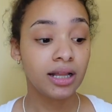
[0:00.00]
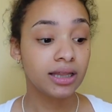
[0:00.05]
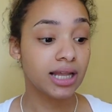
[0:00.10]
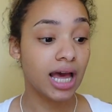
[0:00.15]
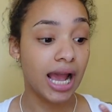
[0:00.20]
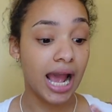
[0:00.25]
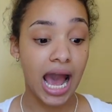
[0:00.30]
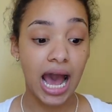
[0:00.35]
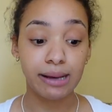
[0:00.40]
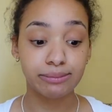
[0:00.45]

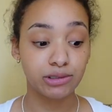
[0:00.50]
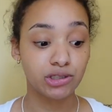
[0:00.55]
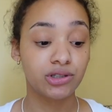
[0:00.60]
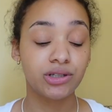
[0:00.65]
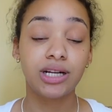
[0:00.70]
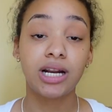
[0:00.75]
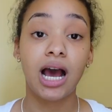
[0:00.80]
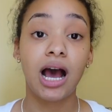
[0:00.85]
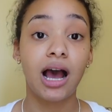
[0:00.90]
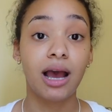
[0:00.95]
Like
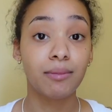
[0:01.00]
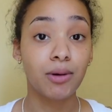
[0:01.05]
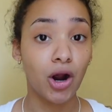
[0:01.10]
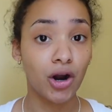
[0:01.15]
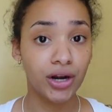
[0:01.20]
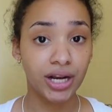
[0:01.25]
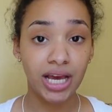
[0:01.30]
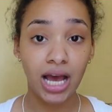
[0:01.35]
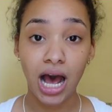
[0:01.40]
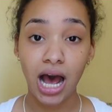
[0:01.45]
absolutely not, I'm
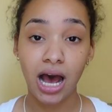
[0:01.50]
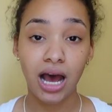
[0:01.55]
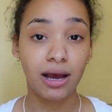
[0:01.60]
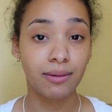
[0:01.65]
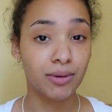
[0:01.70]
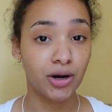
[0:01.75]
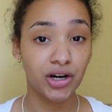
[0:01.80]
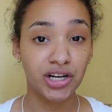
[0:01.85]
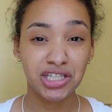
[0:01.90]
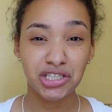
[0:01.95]
already hot,
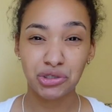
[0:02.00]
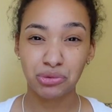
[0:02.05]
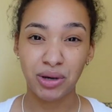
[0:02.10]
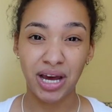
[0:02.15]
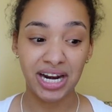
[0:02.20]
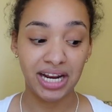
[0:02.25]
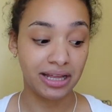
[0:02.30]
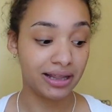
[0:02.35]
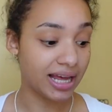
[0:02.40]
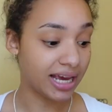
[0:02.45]
I'm already
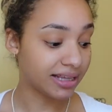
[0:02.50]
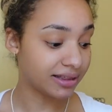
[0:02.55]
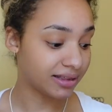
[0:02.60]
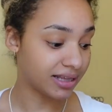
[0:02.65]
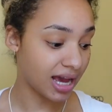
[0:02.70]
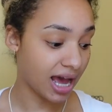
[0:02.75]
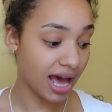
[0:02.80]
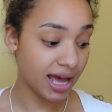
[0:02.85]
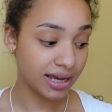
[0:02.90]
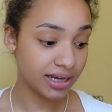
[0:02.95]
sweaty. Like
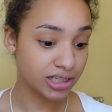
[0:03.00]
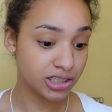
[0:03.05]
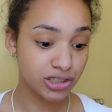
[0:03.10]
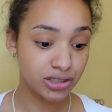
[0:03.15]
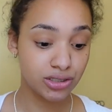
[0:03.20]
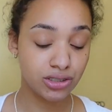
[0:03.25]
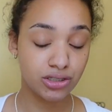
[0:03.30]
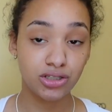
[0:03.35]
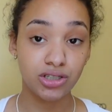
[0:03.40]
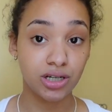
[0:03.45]
that
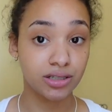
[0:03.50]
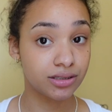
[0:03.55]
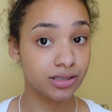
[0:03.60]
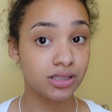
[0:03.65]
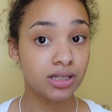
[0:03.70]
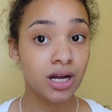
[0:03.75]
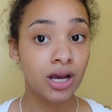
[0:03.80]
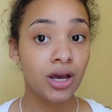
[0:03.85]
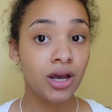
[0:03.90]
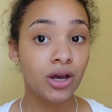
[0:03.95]
is
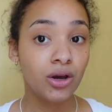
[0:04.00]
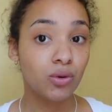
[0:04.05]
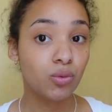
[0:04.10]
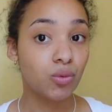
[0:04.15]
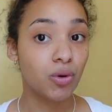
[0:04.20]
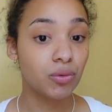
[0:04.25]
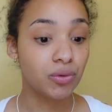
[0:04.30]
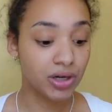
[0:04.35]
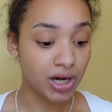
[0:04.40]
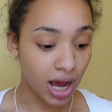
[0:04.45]
just
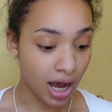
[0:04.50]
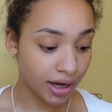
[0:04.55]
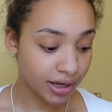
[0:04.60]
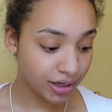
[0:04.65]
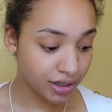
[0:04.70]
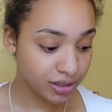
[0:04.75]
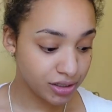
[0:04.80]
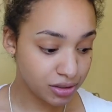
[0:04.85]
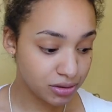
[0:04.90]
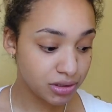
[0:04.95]
what we're not
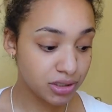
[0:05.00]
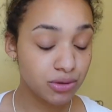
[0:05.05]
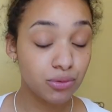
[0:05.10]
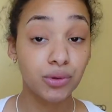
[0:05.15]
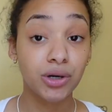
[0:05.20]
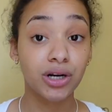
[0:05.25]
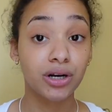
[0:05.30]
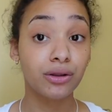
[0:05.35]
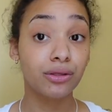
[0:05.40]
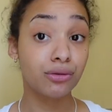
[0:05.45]
gonna do. So
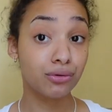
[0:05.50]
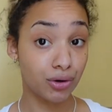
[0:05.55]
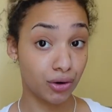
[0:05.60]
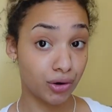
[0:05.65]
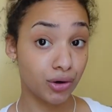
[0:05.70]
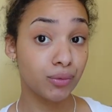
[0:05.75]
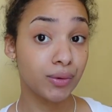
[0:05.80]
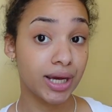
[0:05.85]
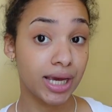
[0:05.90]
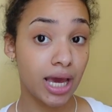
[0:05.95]
we're gonna throw
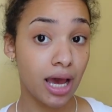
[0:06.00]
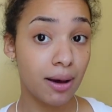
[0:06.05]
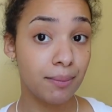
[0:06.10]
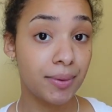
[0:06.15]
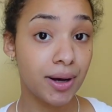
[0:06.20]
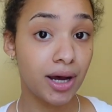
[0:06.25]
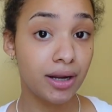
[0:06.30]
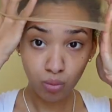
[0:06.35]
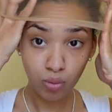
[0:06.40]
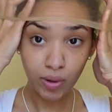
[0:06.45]
our wig cap
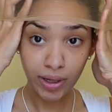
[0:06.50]
on.